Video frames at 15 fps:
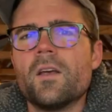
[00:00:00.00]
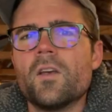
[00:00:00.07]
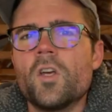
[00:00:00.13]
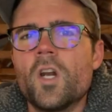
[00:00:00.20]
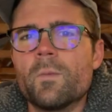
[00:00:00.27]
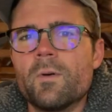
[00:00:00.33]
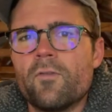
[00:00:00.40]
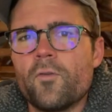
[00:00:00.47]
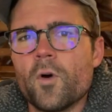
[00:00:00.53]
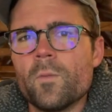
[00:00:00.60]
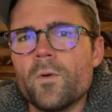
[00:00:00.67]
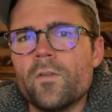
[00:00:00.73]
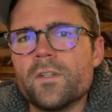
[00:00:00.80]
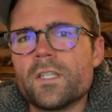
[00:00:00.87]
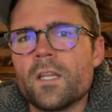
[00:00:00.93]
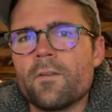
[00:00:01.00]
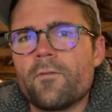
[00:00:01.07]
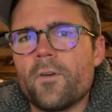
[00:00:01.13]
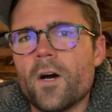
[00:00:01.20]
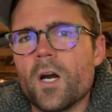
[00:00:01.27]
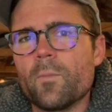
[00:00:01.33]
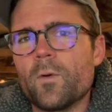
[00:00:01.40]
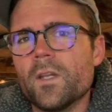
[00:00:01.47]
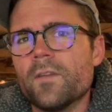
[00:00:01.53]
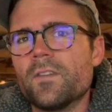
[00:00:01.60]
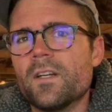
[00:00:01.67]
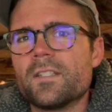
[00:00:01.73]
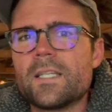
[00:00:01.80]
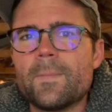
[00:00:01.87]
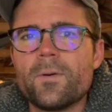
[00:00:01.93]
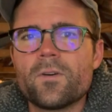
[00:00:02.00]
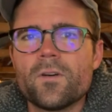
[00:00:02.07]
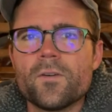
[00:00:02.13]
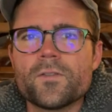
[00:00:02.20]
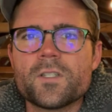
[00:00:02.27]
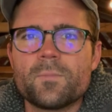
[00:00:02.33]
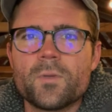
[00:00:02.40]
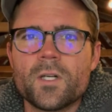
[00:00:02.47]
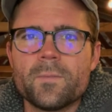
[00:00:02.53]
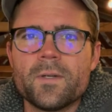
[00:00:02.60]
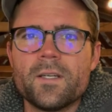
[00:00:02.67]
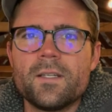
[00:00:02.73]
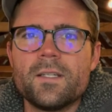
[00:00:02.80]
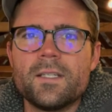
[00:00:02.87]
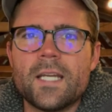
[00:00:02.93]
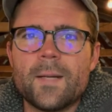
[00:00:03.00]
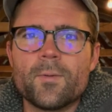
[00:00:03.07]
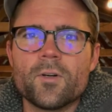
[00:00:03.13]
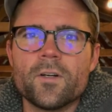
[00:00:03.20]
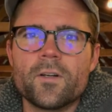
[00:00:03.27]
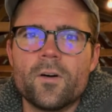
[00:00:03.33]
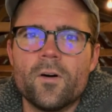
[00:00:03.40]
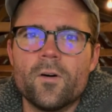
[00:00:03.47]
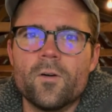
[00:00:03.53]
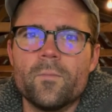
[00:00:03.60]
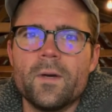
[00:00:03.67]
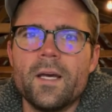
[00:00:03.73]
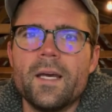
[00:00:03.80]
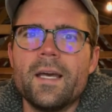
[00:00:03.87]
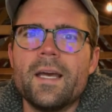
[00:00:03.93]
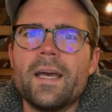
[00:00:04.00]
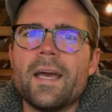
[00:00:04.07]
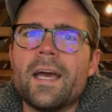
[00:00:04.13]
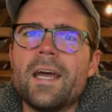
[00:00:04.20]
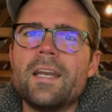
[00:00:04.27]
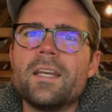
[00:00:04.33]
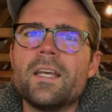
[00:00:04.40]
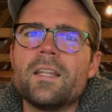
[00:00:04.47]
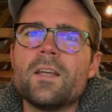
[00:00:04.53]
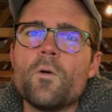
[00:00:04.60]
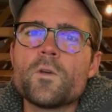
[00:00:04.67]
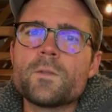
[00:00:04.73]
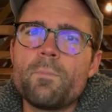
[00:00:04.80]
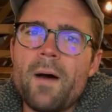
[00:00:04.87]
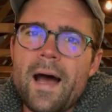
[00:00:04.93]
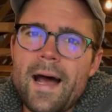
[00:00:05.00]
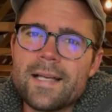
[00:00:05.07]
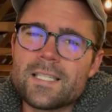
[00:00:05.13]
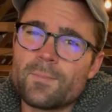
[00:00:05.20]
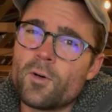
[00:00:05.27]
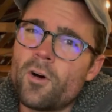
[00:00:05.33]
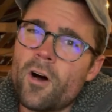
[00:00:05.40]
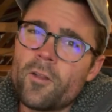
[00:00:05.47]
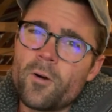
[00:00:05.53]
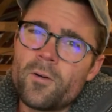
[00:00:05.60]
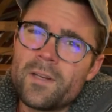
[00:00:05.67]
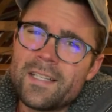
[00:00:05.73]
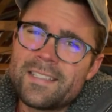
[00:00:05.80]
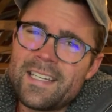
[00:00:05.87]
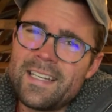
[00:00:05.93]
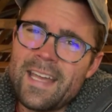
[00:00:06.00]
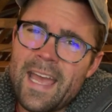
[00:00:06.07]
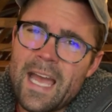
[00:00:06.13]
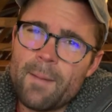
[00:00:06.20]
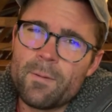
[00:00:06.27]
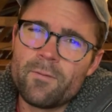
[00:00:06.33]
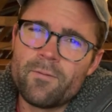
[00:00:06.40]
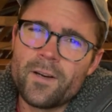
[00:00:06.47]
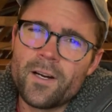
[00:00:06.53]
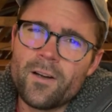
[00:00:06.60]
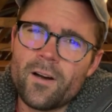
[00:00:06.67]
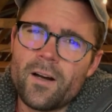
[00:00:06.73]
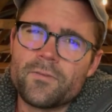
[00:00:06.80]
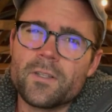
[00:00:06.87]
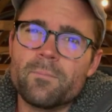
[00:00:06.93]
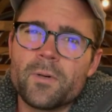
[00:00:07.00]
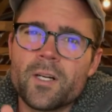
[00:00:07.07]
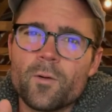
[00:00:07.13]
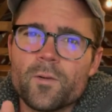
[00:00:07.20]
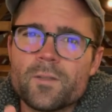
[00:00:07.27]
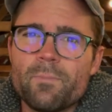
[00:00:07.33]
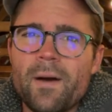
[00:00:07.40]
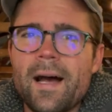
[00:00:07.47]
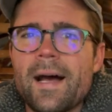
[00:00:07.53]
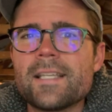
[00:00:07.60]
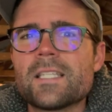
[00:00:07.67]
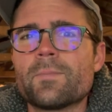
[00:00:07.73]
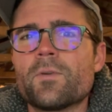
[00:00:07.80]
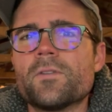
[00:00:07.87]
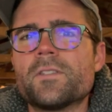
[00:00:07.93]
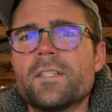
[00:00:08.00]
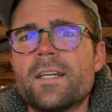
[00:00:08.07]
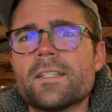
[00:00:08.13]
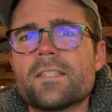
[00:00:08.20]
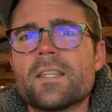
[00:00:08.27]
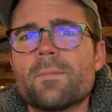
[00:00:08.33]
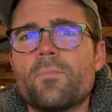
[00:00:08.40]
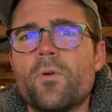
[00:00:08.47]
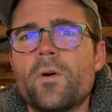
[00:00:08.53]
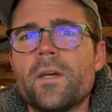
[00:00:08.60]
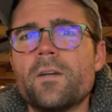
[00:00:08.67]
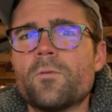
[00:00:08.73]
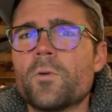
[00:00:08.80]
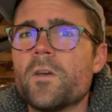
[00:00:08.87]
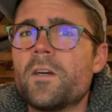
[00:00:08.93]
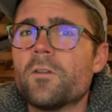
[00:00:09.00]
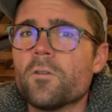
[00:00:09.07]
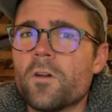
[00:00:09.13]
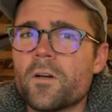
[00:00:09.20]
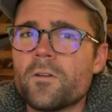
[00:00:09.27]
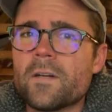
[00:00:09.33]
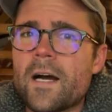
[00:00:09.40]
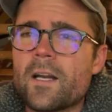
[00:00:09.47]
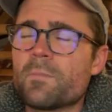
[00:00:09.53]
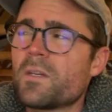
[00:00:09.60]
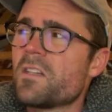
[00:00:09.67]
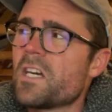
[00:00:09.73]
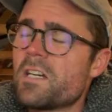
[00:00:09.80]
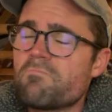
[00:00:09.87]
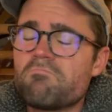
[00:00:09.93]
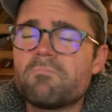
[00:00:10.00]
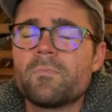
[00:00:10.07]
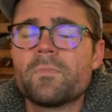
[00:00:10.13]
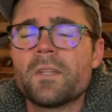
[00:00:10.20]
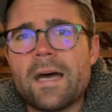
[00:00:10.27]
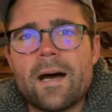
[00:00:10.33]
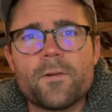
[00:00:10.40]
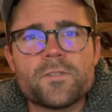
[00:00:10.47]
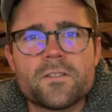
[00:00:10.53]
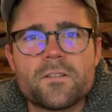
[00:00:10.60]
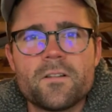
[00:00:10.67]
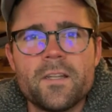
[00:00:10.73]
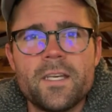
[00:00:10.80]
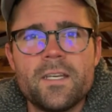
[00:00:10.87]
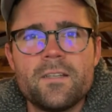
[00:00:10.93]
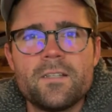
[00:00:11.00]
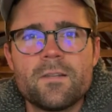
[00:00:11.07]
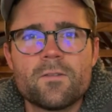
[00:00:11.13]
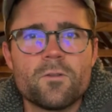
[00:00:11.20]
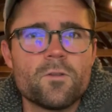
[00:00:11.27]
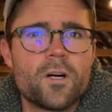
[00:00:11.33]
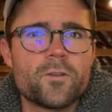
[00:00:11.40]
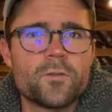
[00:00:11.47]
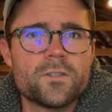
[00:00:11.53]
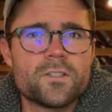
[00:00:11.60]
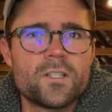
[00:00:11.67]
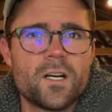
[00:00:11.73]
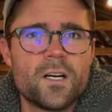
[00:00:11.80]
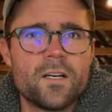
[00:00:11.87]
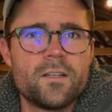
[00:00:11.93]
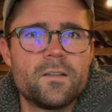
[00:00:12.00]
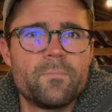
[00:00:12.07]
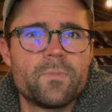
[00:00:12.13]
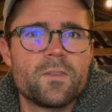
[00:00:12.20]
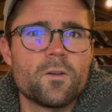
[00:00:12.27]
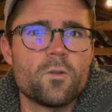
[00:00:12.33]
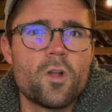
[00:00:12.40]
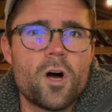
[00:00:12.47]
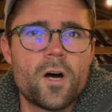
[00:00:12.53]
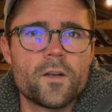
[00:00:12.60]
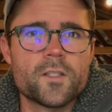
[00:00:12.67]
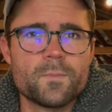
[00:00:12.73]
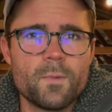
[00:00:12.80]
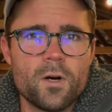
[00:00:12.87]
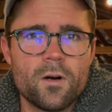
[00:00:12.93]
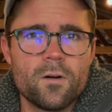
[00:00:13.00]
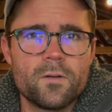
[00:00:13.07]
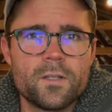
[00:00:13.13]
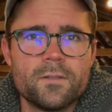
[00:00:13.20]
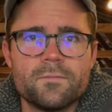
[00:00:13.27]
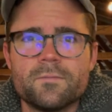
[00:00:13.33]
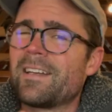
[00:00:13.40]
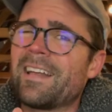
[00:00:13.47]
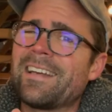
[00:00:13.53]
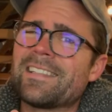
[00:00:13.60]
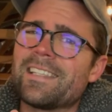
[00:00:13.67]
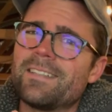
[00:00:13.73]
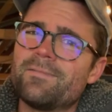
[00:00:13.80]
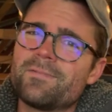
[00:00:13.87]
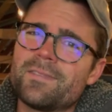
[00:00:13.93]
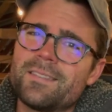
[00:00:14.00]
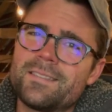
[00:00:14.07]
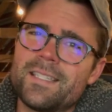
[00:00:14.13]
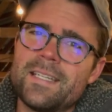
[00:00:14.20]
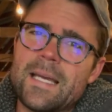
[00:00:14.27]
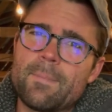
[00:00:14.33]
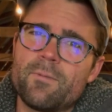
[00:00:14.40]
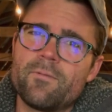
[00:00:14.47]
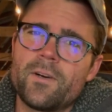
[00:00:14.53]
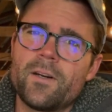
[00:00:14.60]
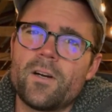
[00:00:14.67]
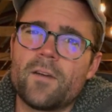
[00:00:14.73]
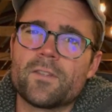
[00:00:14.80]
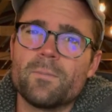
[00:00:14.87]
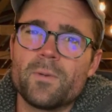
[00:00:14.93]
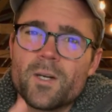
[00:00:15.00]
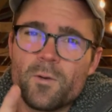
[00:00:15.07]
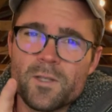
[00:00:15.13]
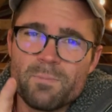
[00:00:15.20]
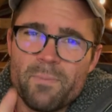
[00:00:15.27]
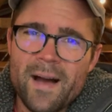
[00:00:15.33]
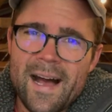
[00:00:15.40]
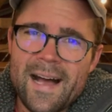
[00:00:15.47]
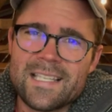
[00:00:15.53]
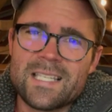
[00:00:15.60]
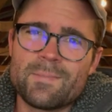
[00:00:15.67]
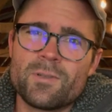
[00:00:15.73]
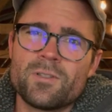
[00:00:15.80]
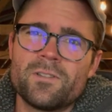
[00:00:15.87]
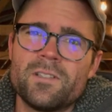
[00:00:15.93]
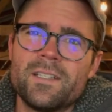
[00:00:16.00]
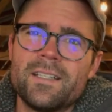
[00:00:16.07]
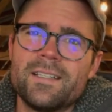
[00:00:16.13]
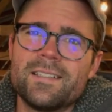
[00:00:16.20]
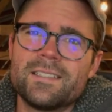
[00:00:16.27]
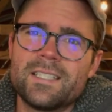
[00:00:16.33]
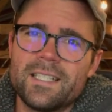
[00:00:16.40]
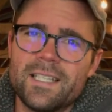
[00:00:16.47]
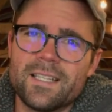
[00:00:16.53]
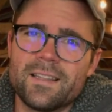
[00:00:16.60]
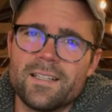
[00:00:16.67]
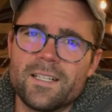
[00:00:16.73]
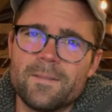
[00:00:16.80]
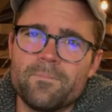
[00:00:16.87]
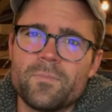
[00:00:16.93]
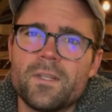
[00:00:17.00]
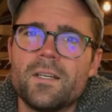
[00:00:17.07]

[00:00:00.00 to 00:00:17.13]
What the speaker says: You know, before moving to the farm, we lived in a typical suburban neighborhood home, and it was possible, although it didn't happen very often, but it was possible to get to the point where you can look around and be like, the house is cleaned, the laundry's done, the lawn is mowed. Like I said, didn't happen very often, but it was possible to get there.